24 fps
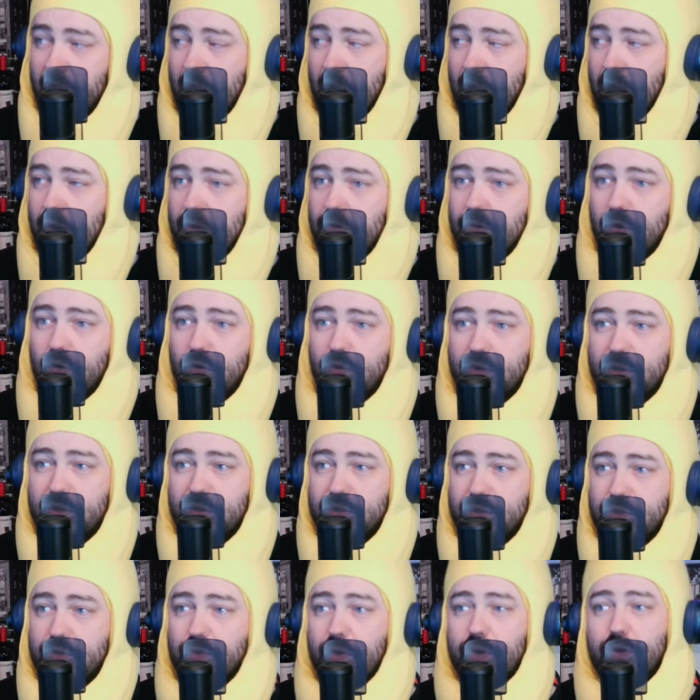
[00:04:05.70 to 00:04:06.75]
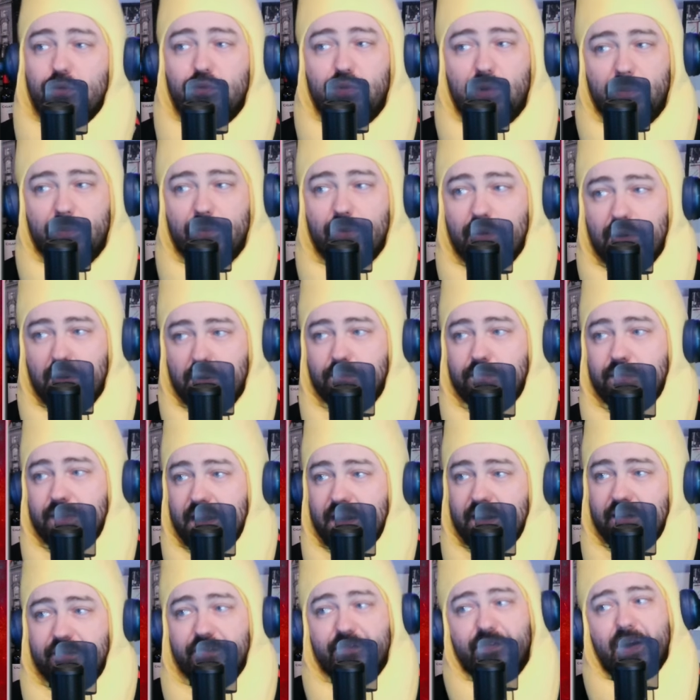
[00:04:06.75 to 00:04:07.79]
According to a criminal
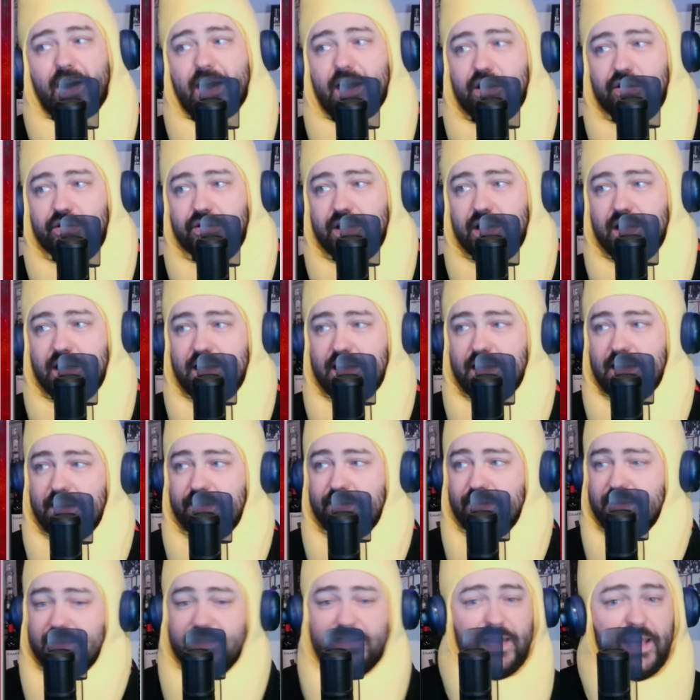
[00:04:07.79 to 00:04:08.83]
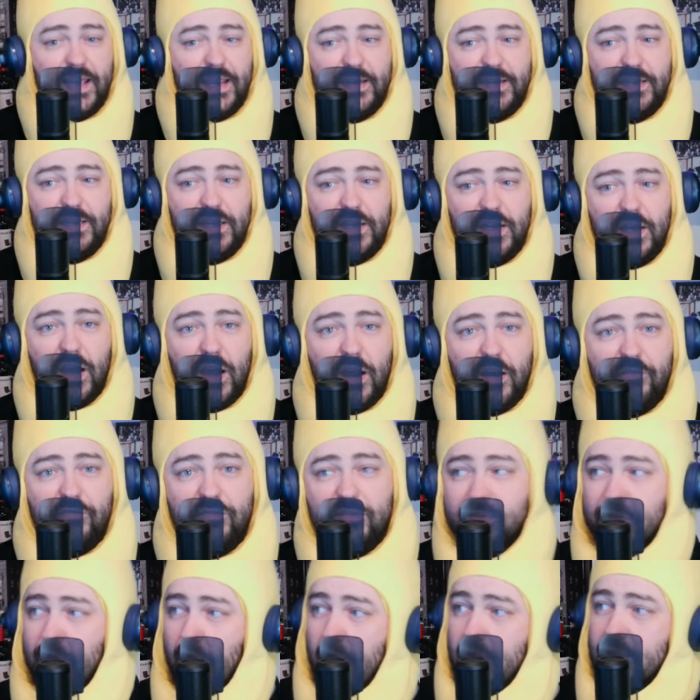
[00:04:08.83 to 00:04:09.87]
complaint filed in the state of
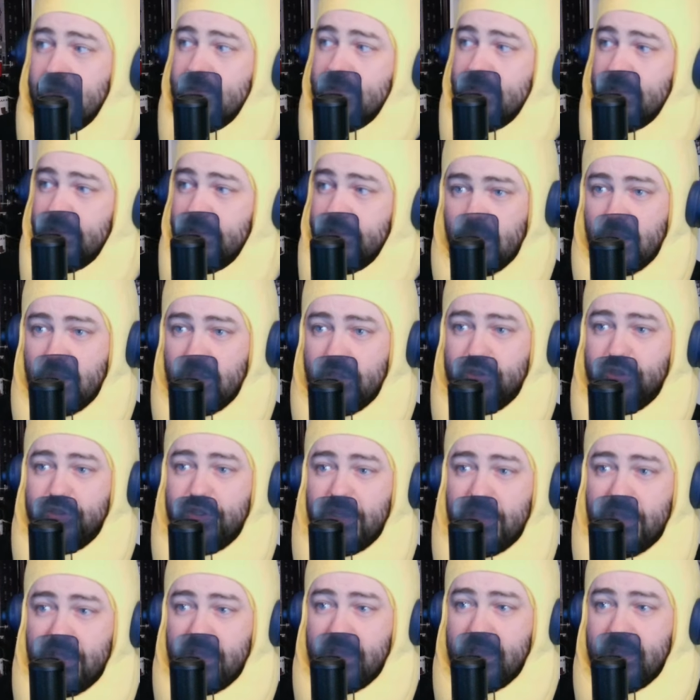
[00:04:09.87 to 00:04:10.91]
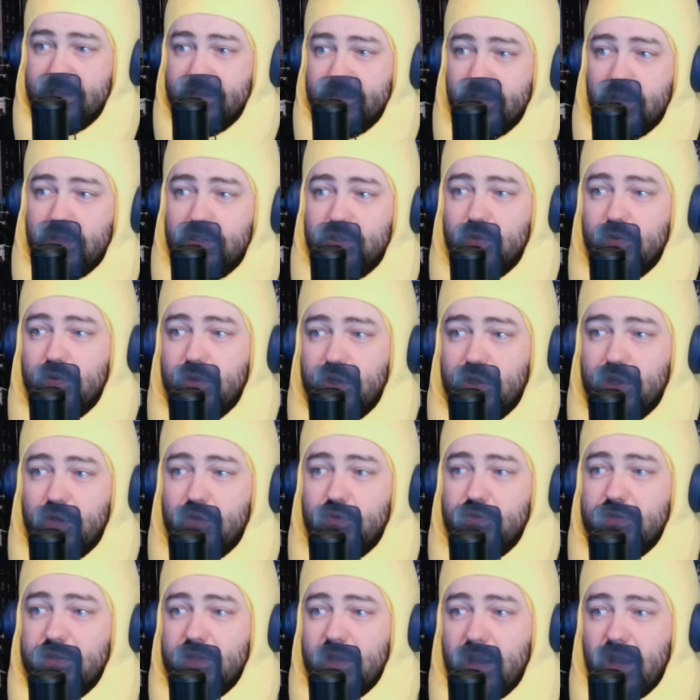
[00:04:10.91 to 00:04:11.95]
Wisconsin. She is also
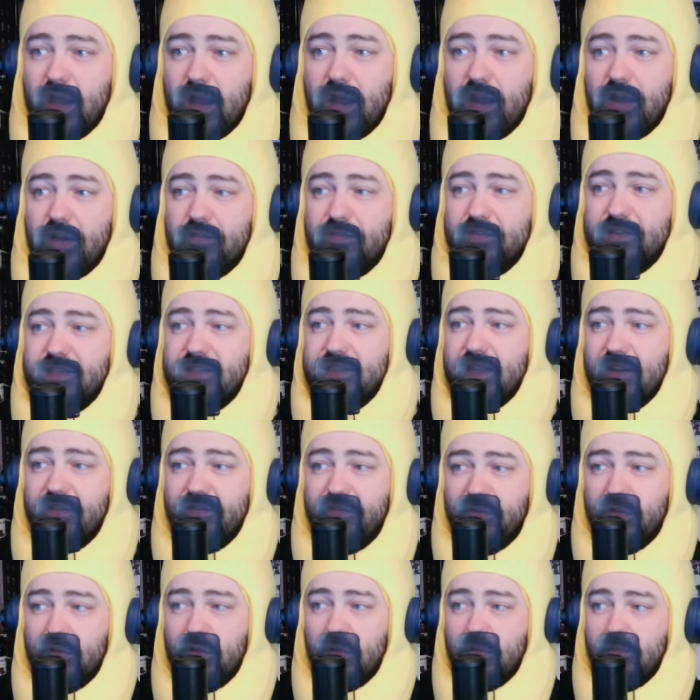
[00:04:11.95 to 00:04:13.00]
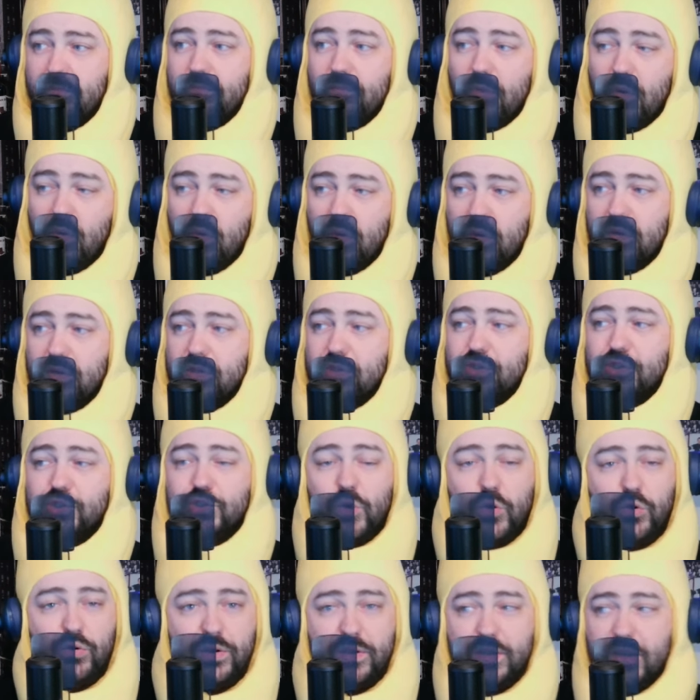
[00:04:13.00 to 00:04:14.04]
accused of several more sordid